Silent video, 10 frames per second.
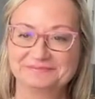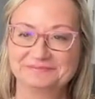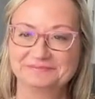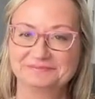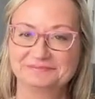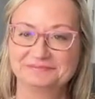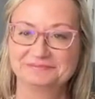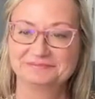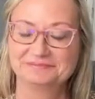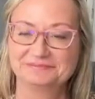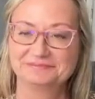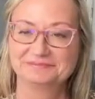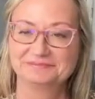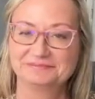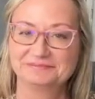
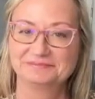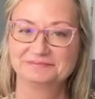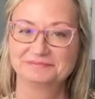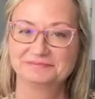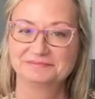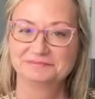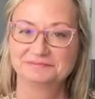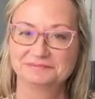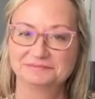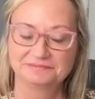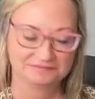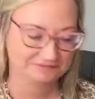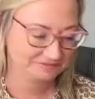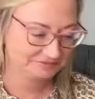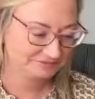
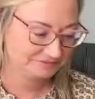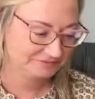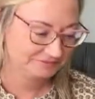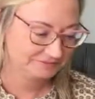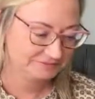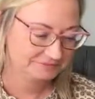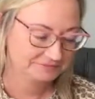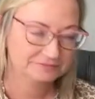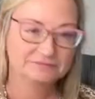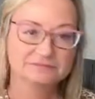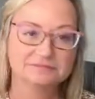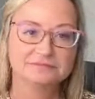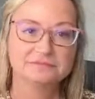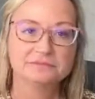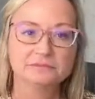
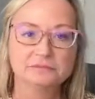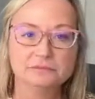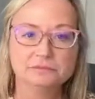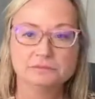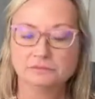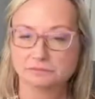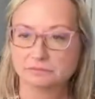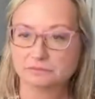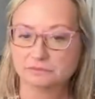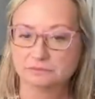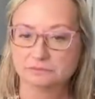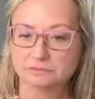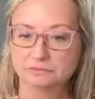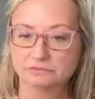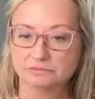No words are spoken by the person on screen.